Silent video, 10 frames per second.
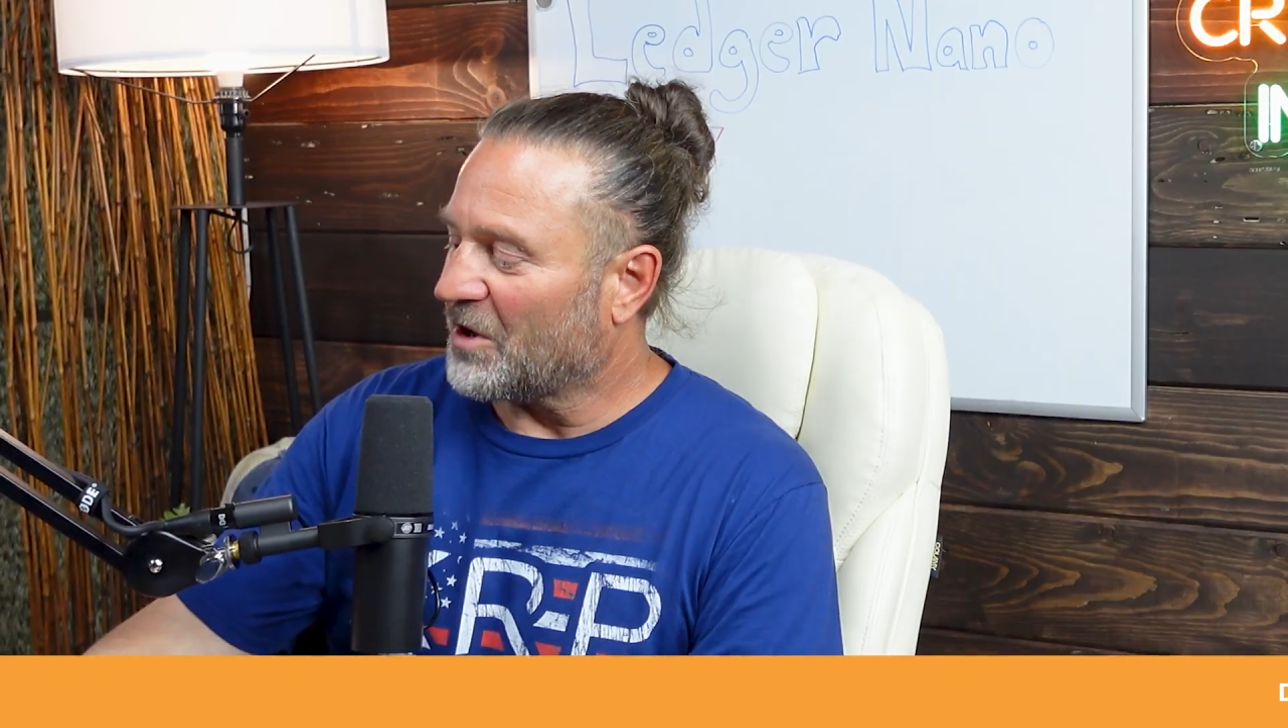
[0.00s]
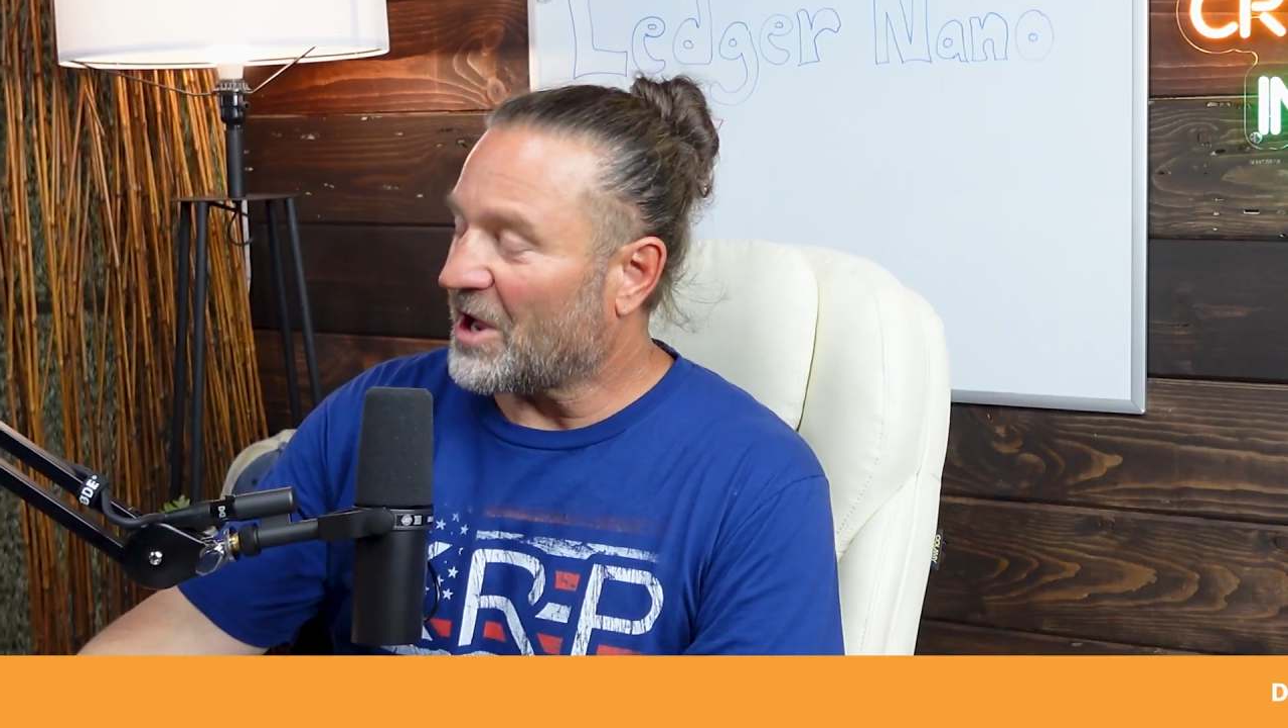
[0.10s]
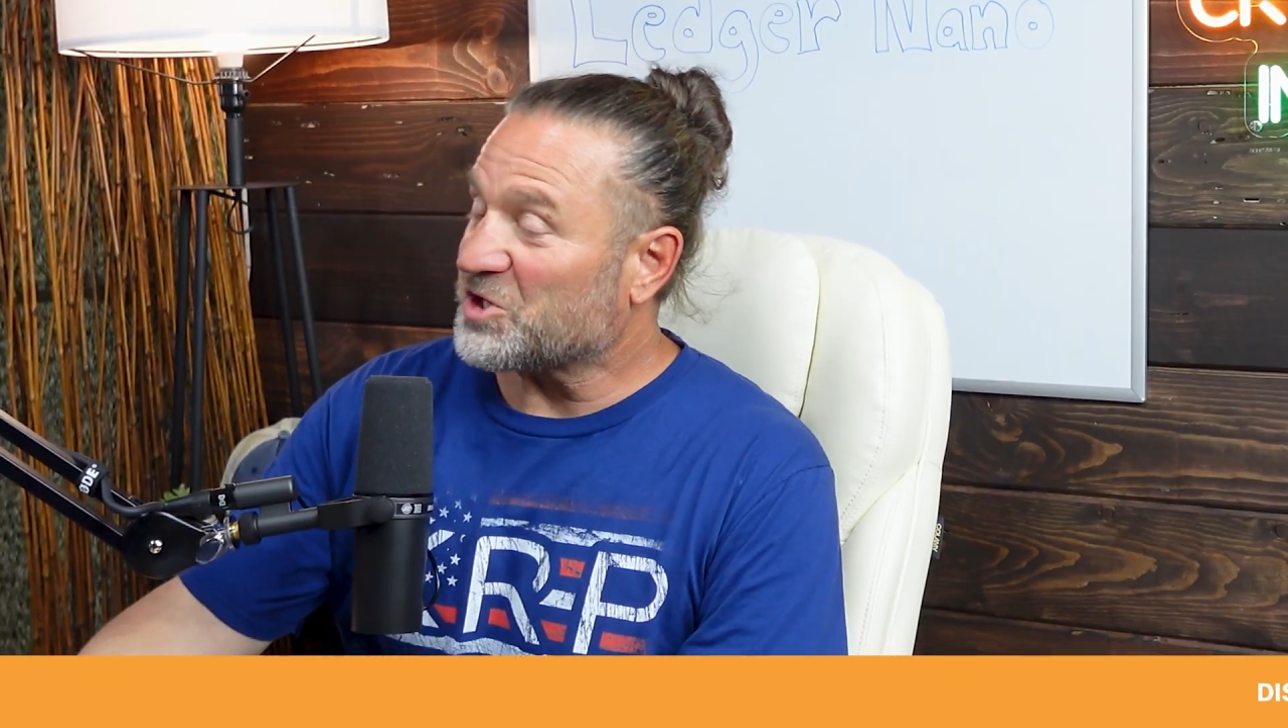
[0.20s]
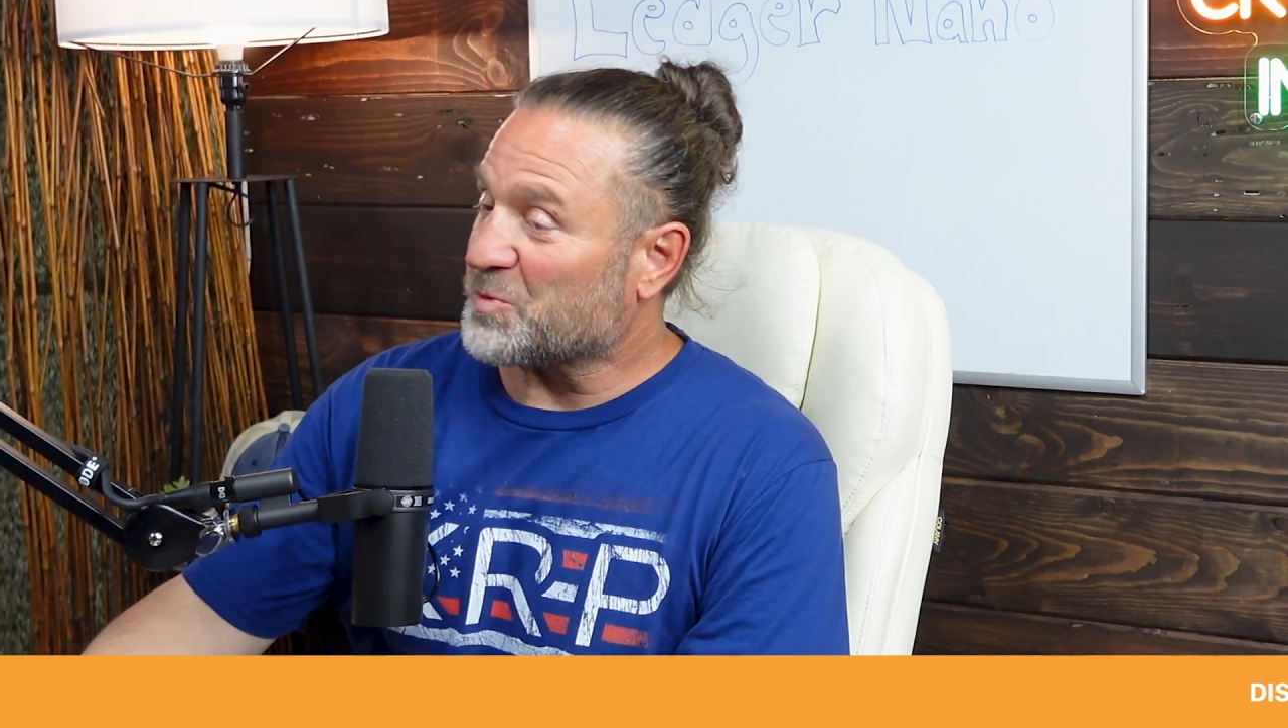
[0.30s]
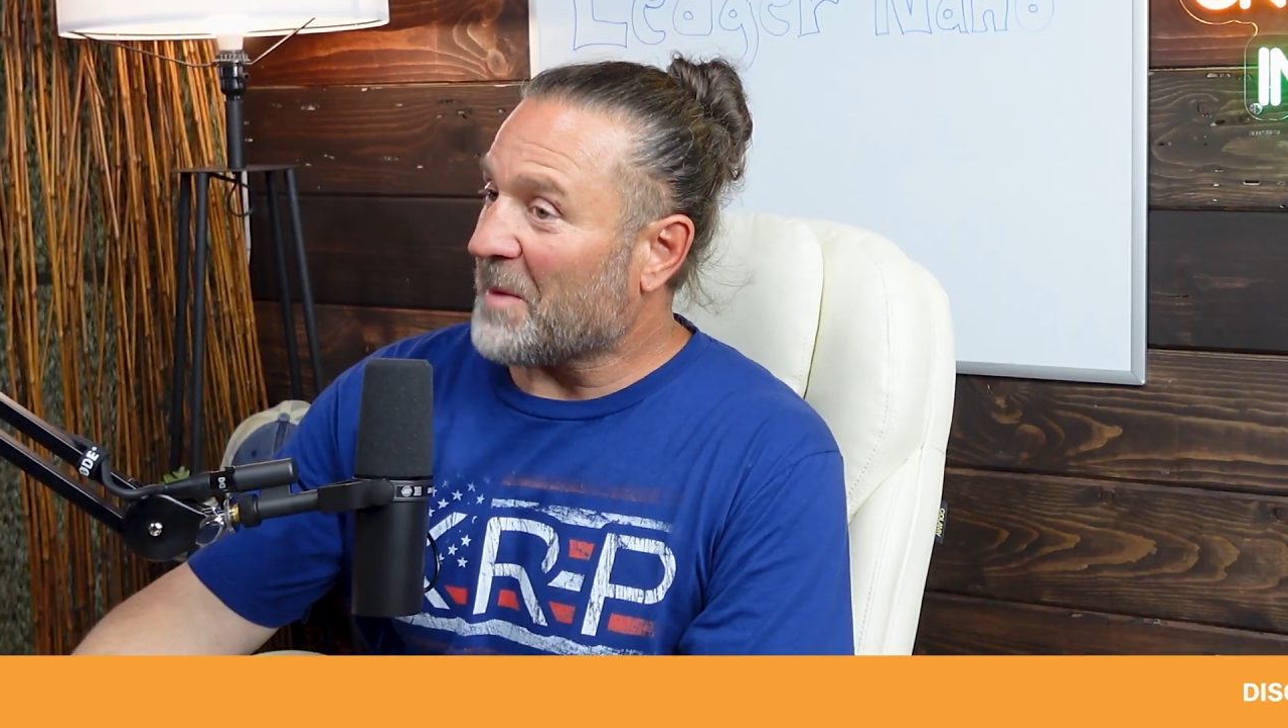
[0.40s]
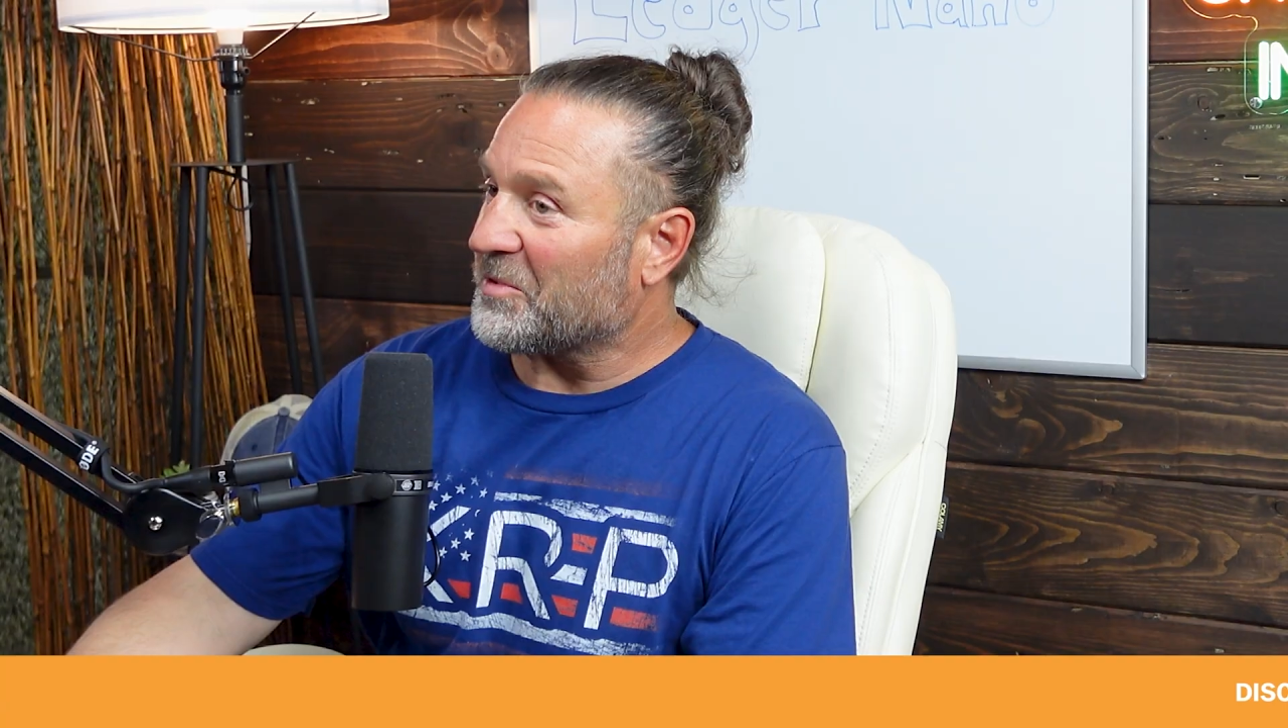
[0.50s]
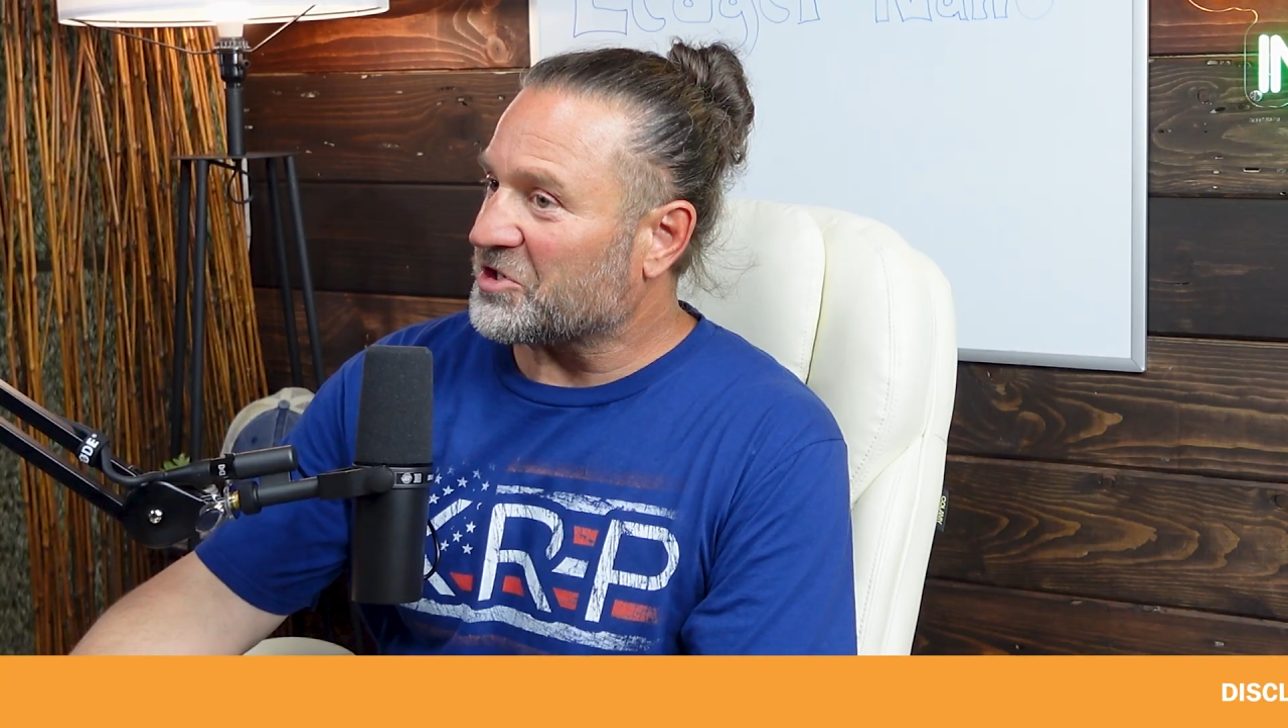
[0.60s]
Guys, remember,